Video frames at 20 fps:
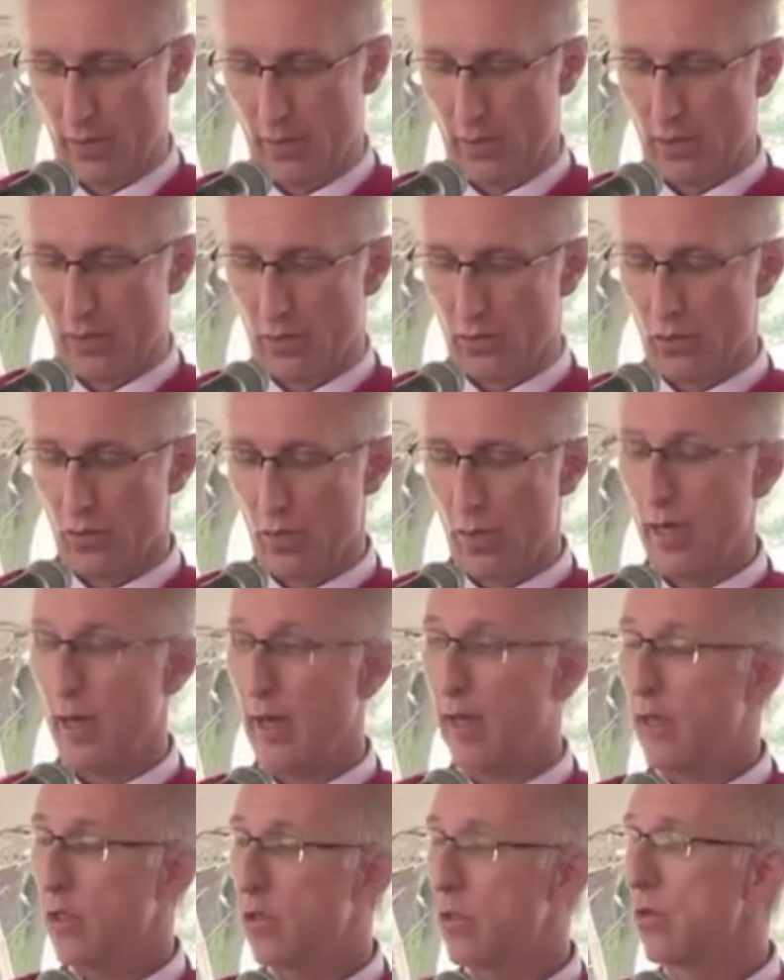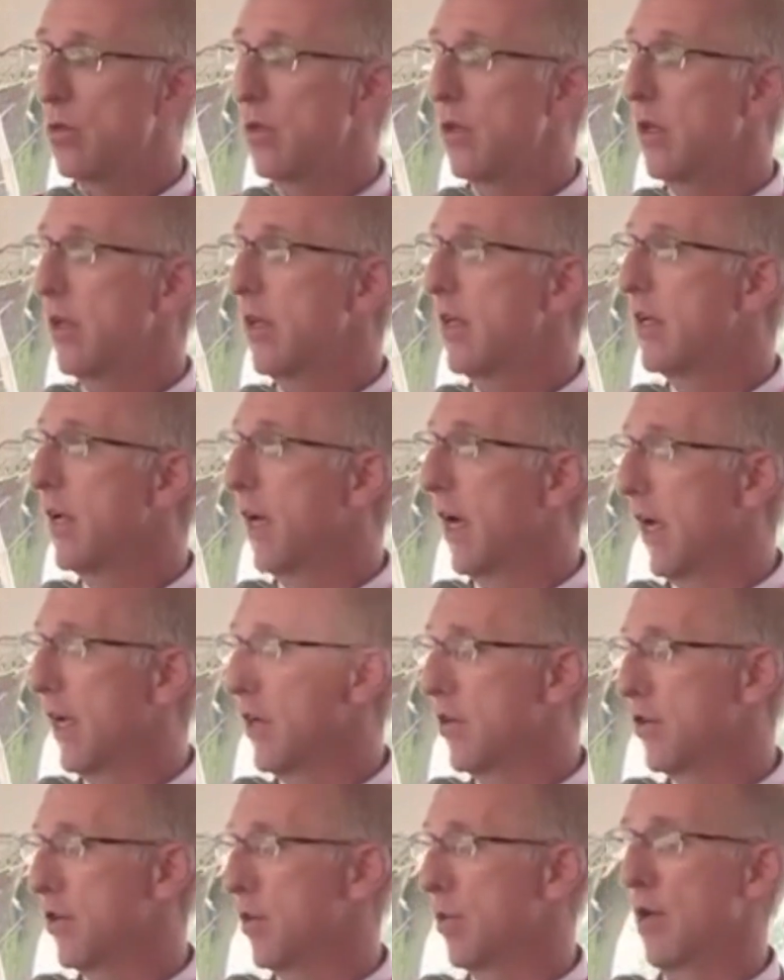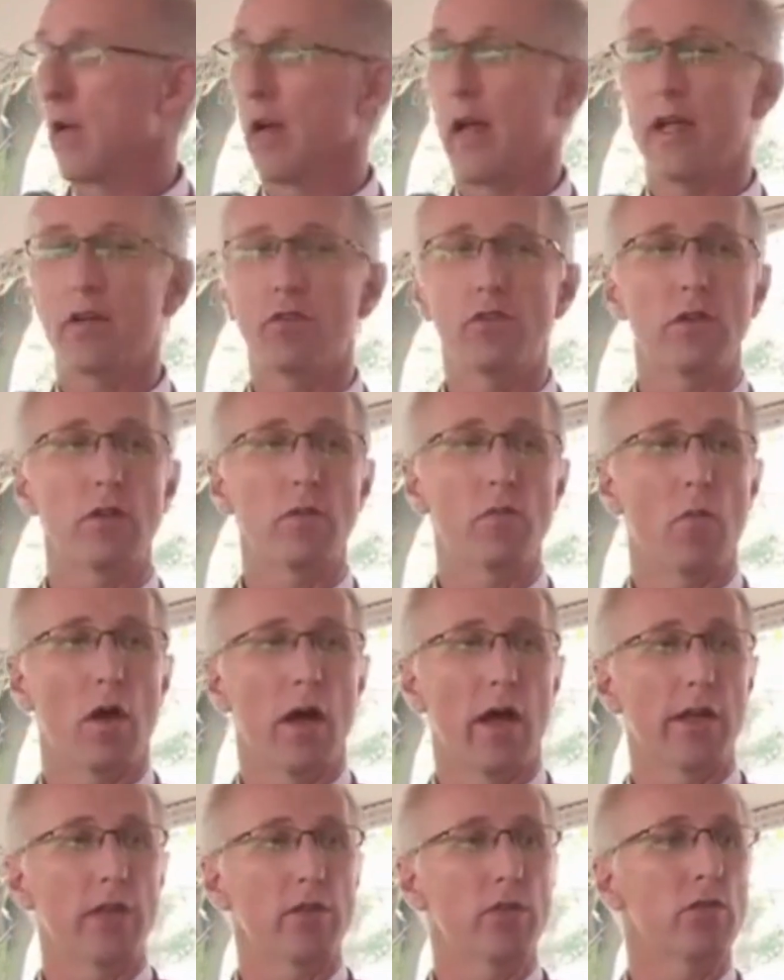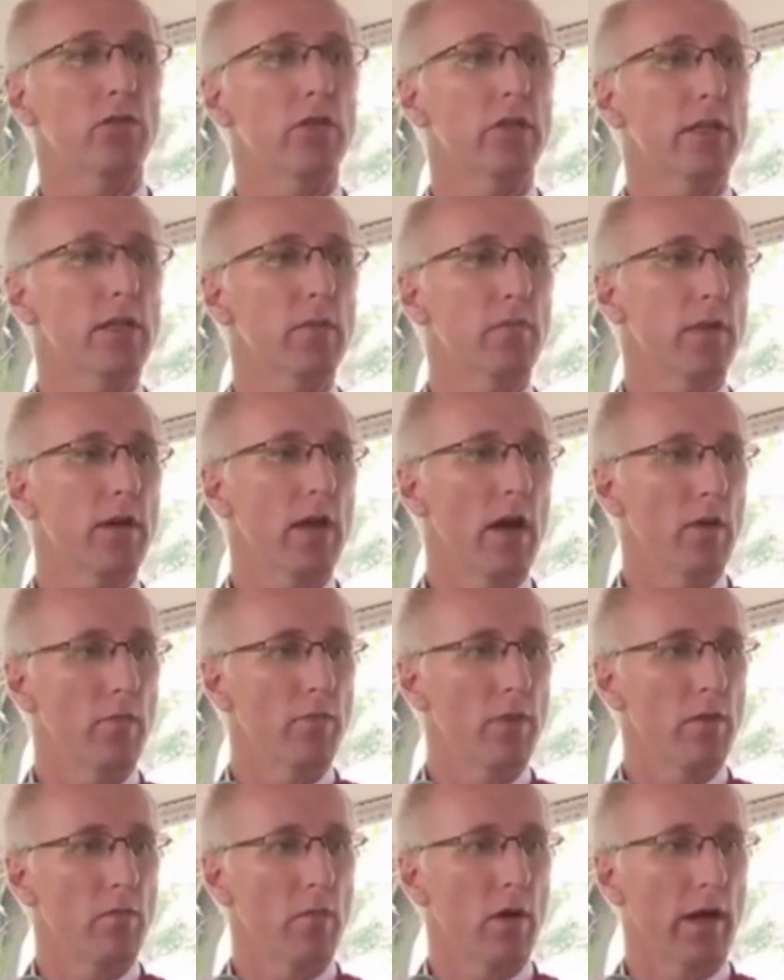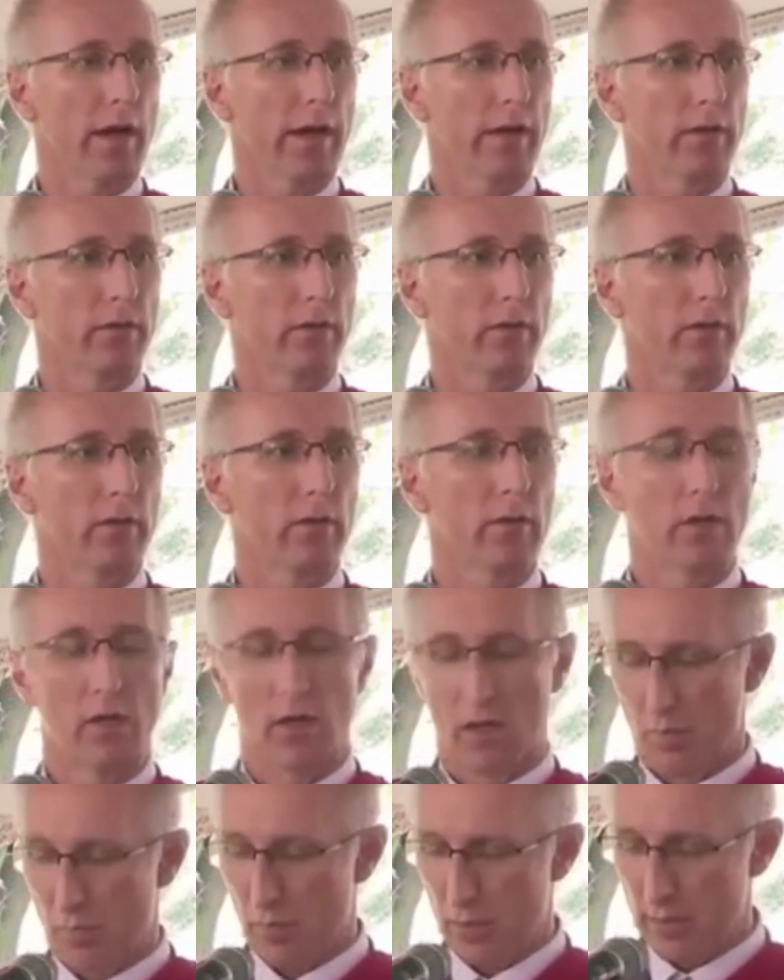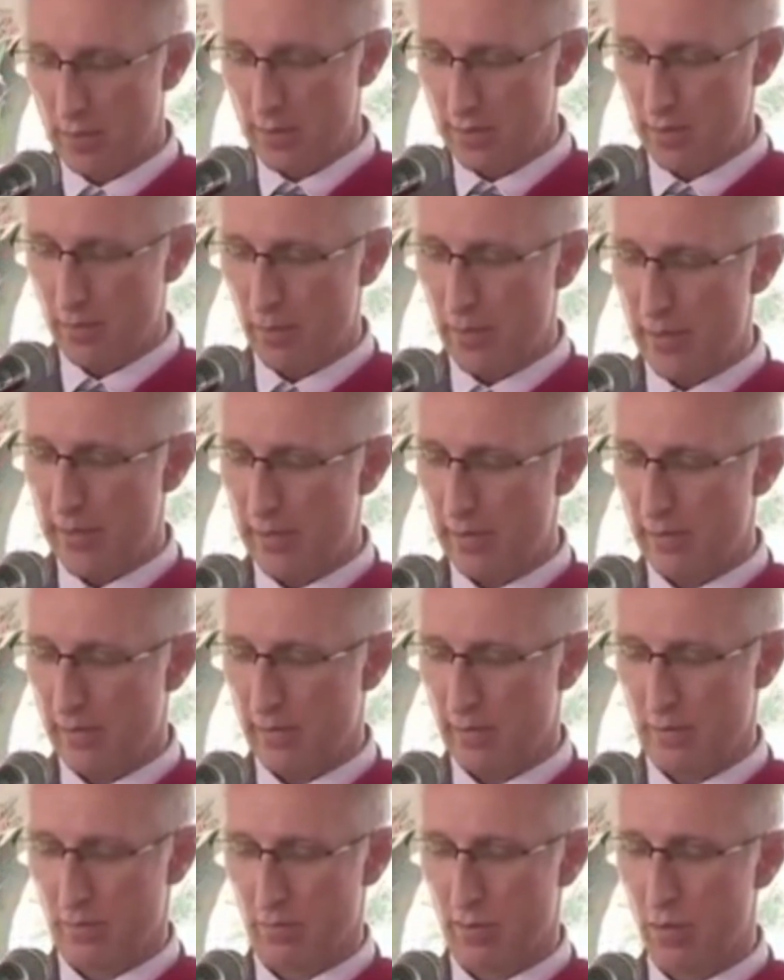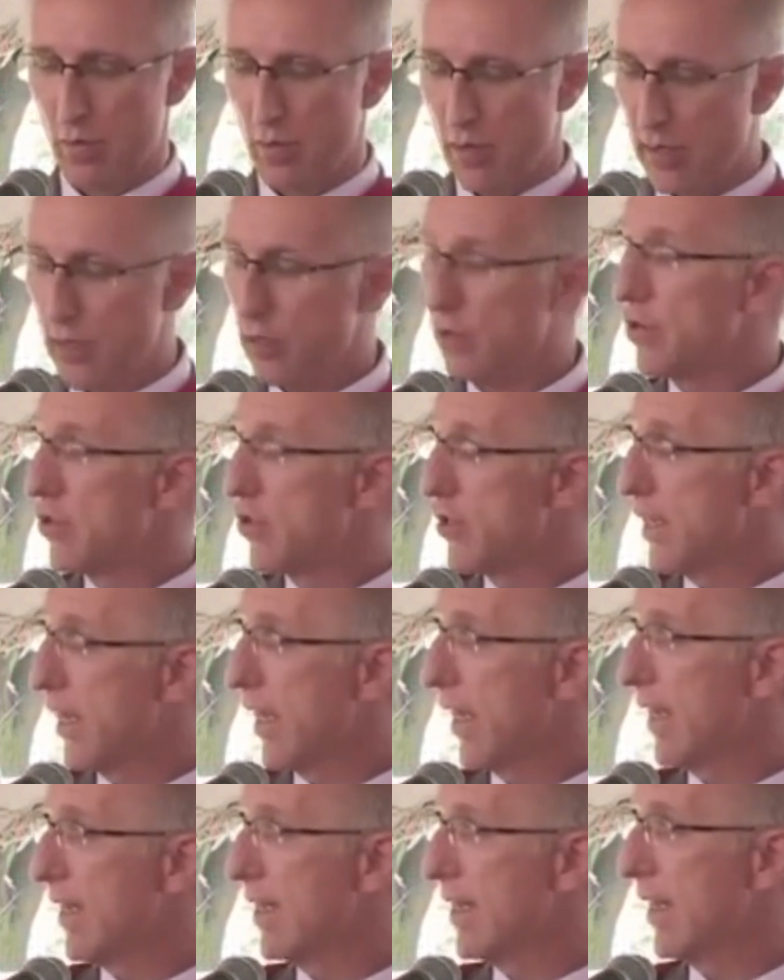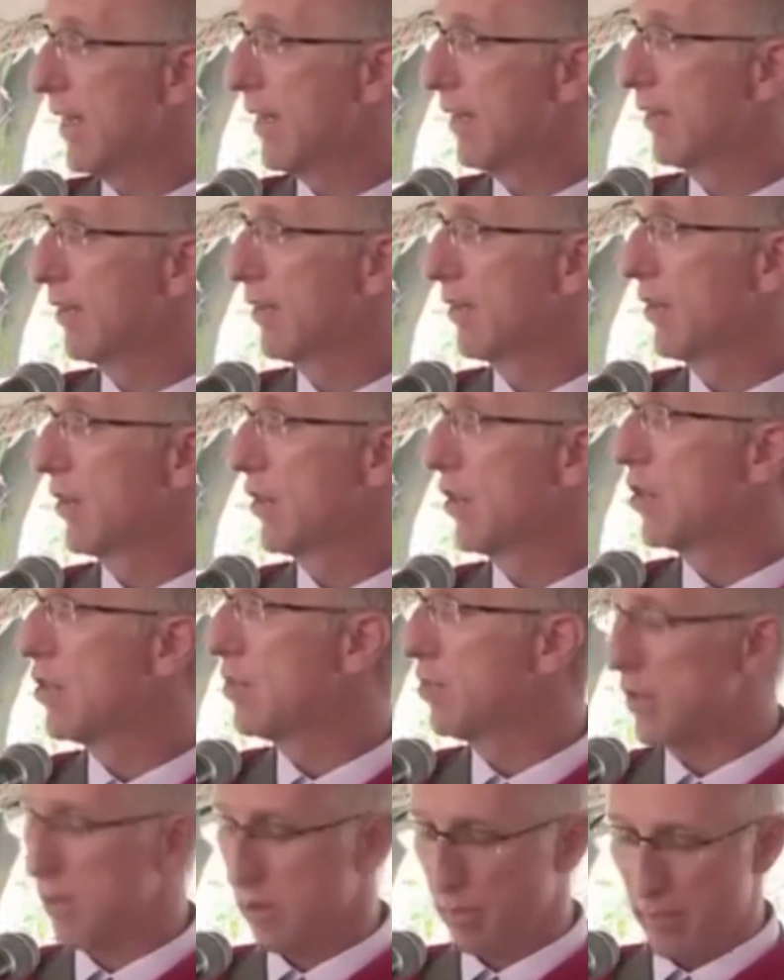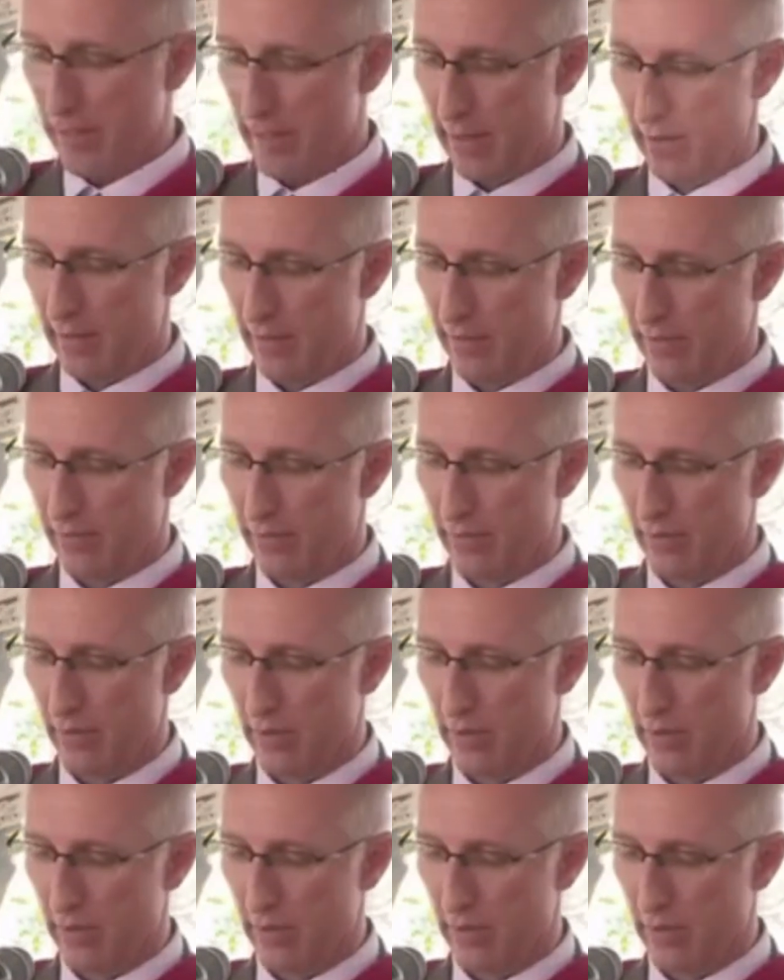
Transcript: So we like to engage you, we like to remind you to keep an open mind. Participate, be willing to share ideas, new perspectives,